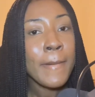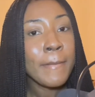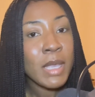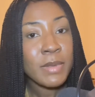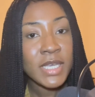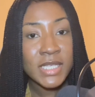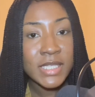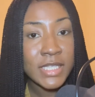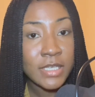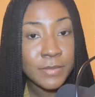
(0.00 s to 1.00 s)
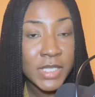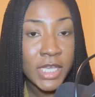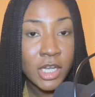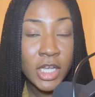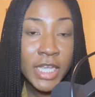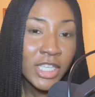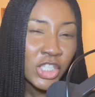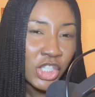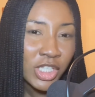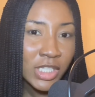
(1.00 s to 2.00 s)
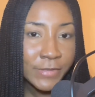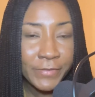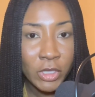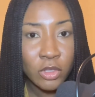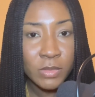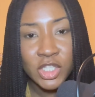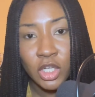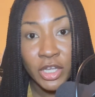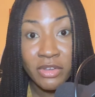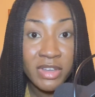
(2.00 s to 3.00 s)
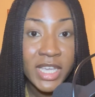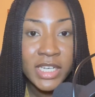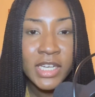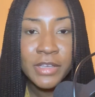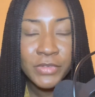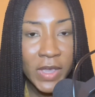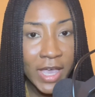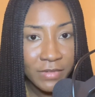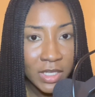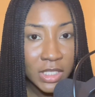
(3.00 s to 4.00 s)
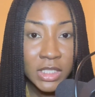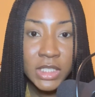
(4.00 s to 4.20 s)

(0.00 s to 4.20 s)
My biggest tips here is just film. Start creating if you haven't.